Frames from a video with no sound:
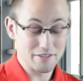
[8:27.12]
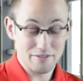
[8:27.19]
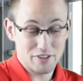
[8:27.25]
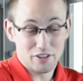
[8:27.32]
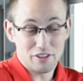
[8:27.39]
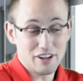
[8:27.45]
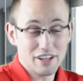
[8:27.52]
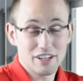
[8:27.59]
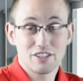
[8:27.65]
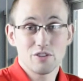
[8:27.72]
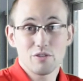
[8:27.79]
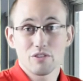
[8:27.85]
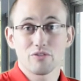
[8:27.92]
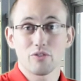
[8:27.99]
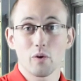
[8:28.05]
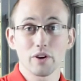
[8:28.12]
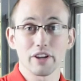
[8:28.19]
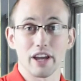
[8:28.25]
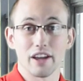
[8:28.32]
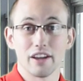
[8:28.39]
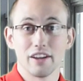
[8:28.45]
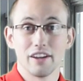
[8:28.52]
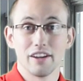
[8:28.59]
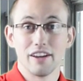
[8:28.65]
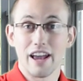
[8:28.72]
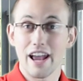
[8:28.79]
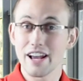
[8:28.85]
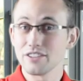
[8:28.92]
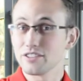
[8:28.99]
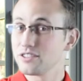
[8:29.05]
they're going to do it for you.
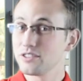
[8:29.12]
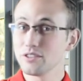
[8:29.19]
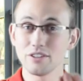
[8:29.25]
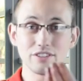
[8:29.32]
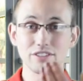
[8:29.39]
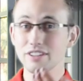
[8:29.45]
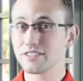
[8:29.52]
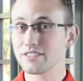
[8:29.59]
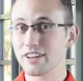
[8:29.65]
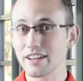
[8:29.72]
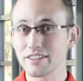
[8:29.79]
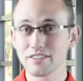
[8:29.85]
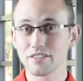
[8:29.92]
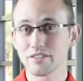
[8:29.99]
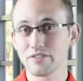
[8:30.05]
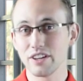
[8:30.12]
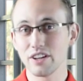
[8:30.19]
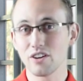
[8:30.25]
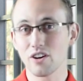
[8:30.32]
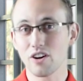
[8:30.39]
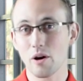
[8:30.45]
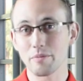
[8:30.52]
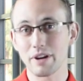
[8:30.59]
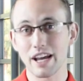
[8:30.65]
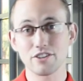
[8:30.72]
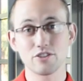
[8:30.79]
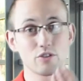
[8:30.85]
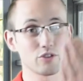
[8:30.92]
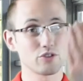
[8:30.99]
As soon as it senses a vehicle coming at you,